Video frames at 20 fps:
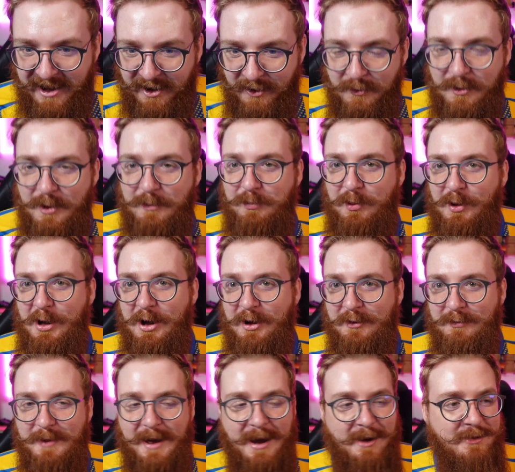we're
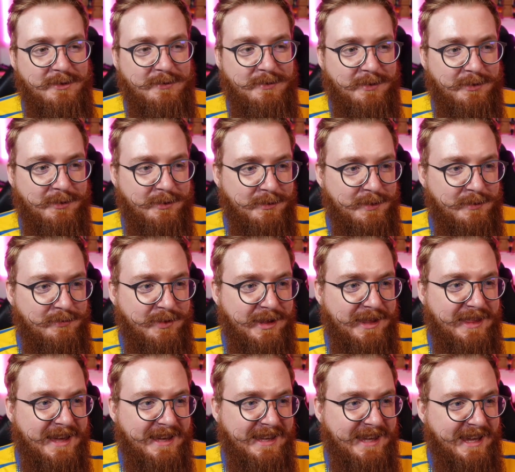playoff bound before we play
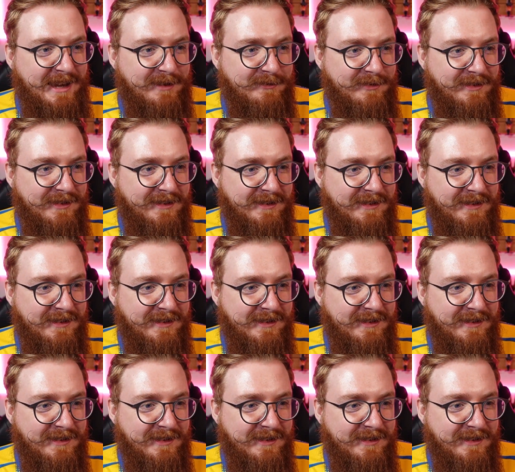that game?